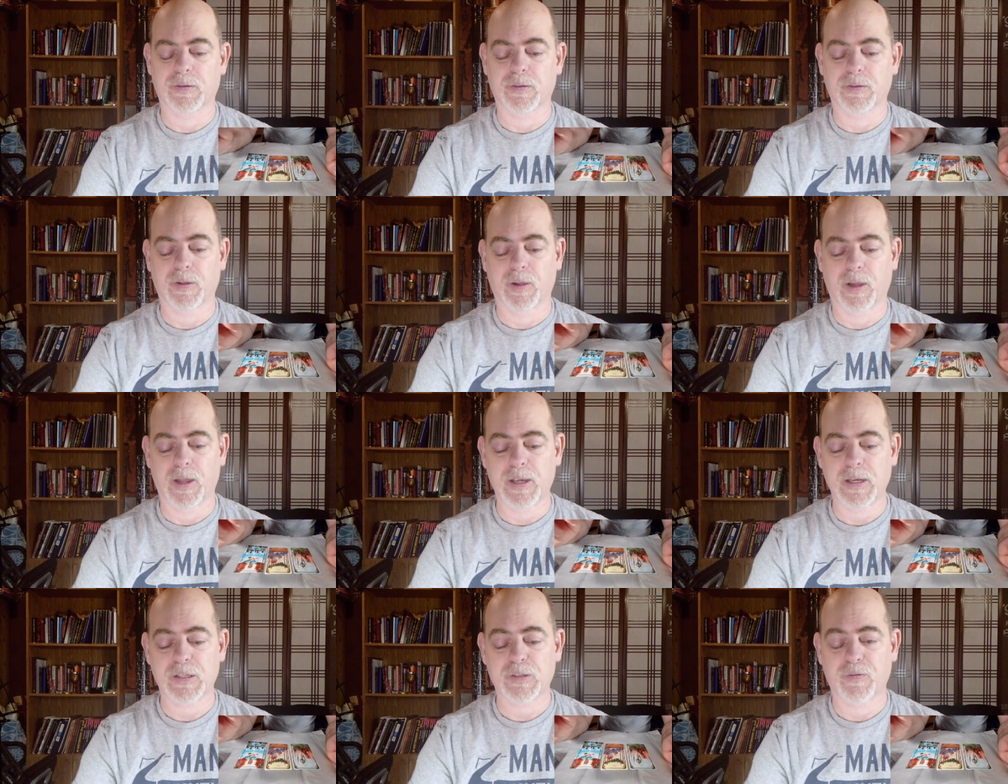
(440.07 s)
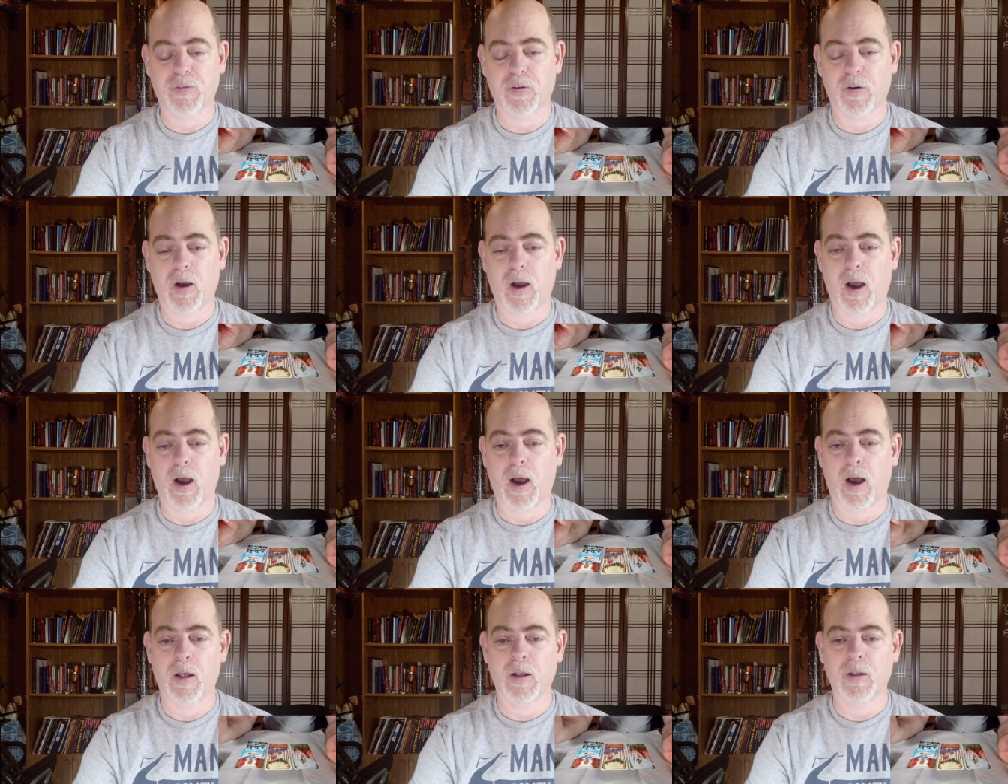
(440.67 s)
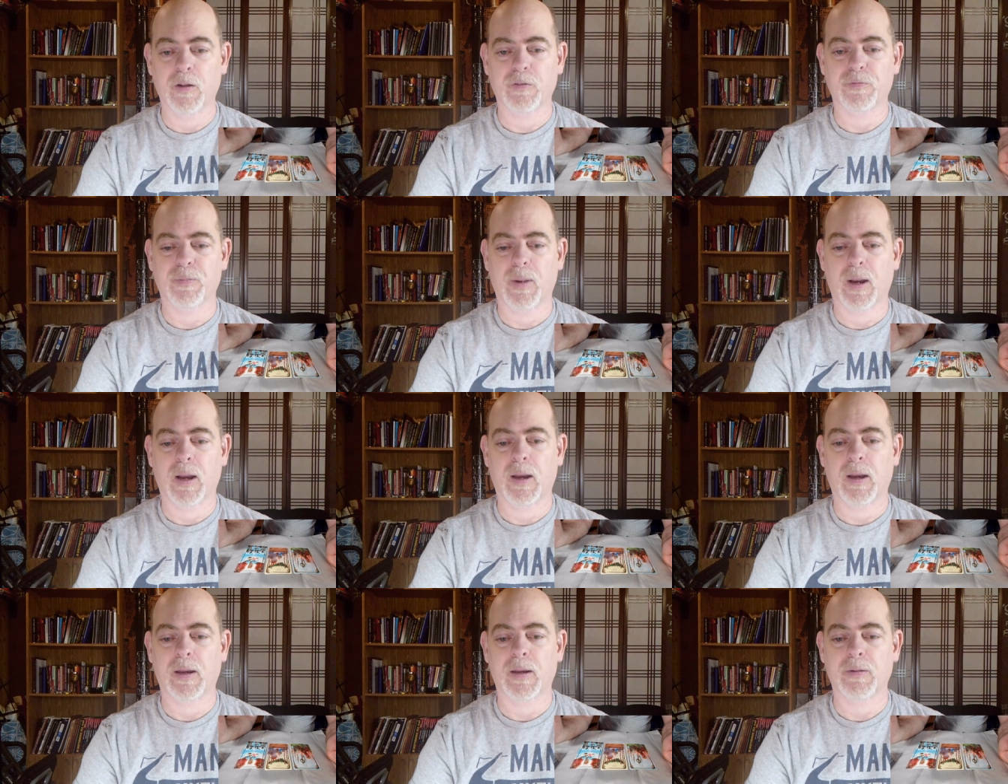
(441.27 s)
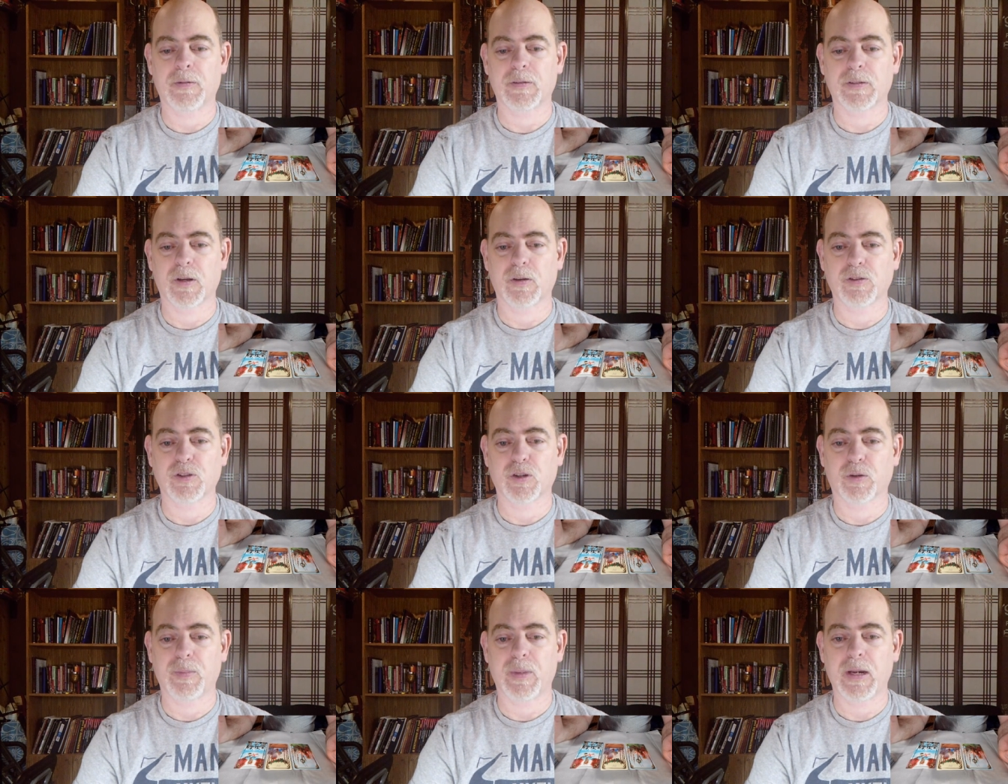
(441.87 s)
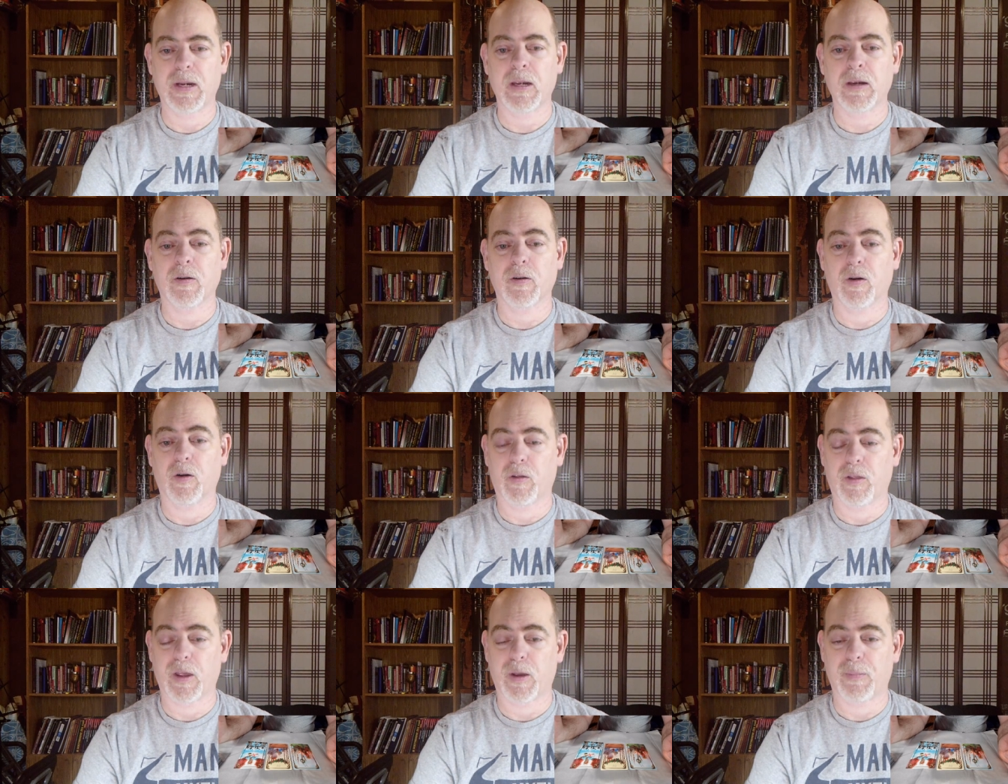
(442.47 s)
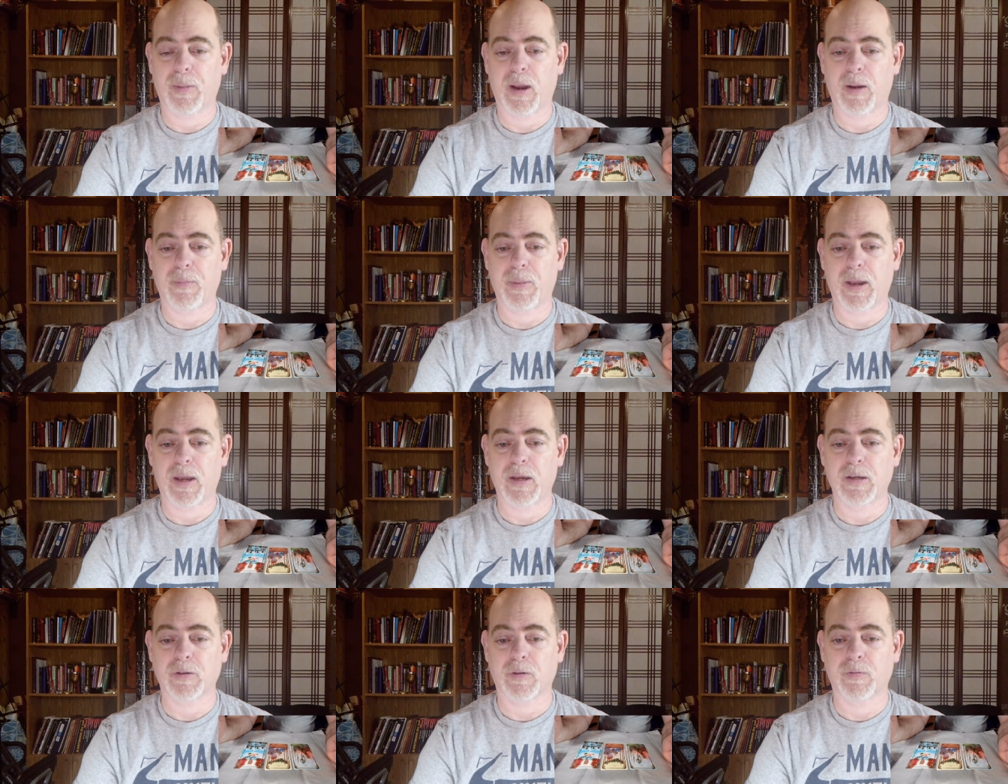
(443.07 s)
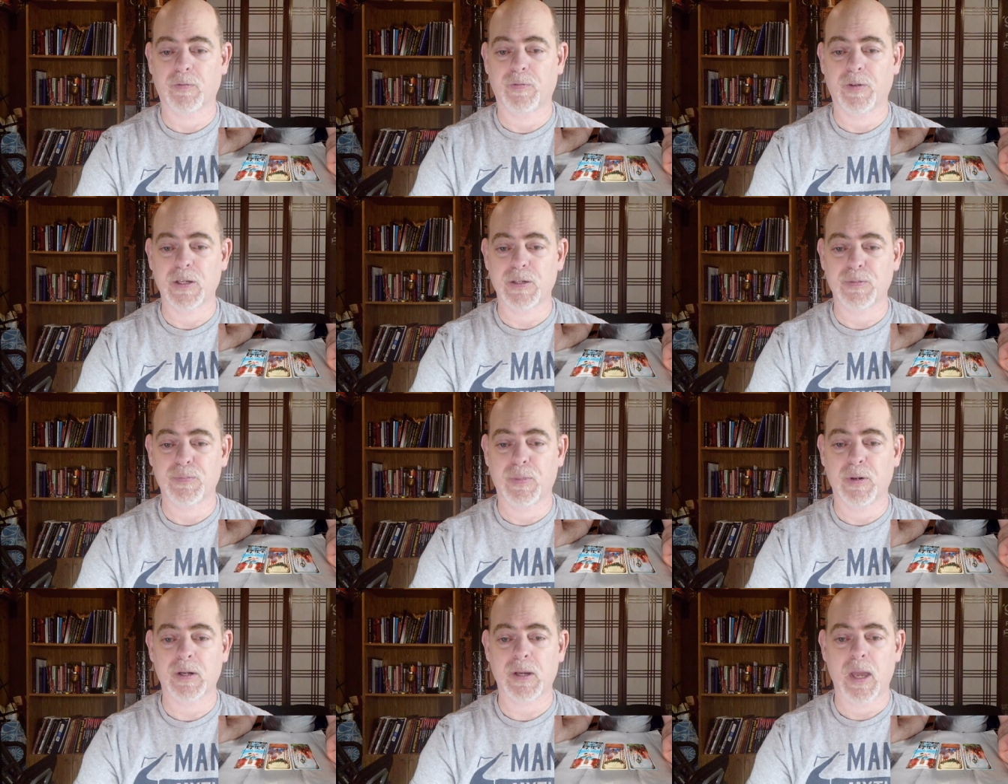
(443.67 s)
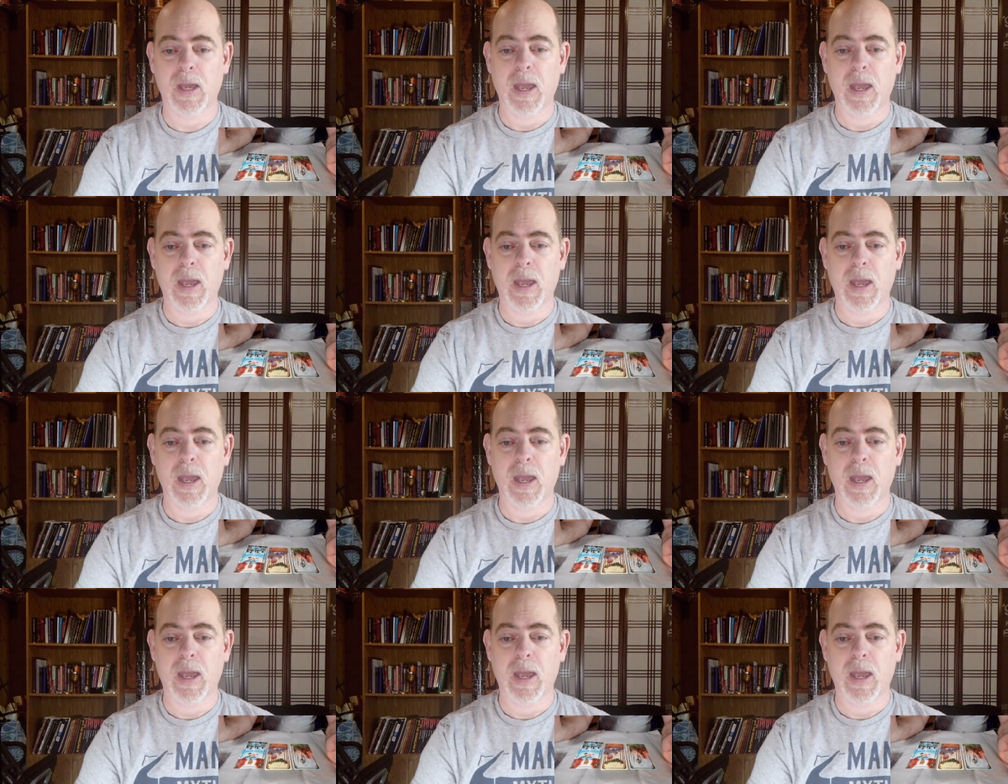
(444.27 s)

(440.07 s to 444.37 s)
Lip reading: links for all of my social media are on the About page on Facebook